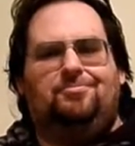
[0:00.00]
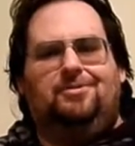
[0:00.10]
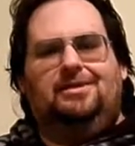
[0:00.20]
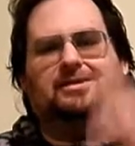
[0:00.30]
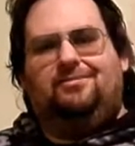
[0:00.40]

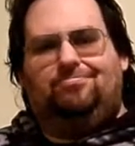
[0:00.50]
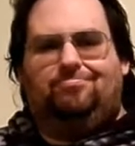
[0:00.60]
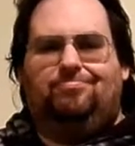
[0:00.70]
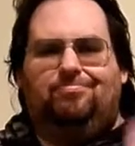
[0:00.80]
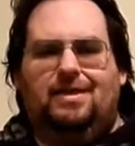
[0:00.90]
which
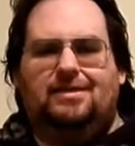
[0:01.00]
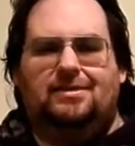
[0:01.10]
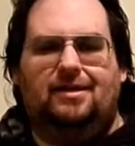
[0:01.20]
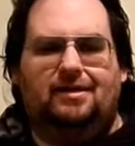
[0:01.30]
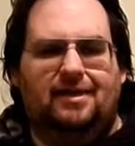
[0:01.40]

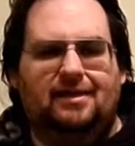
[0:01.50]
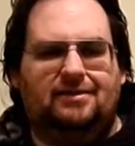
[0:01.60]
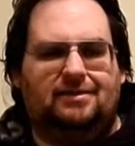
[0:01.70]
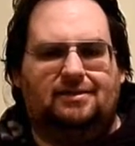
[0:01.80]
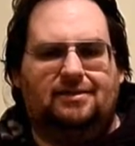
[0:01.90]
basically
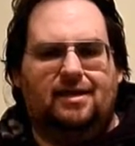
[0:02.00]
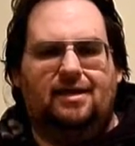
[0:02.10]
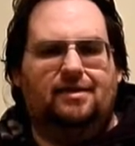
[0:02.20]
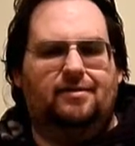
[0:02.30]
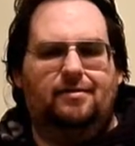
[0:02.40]
that's it.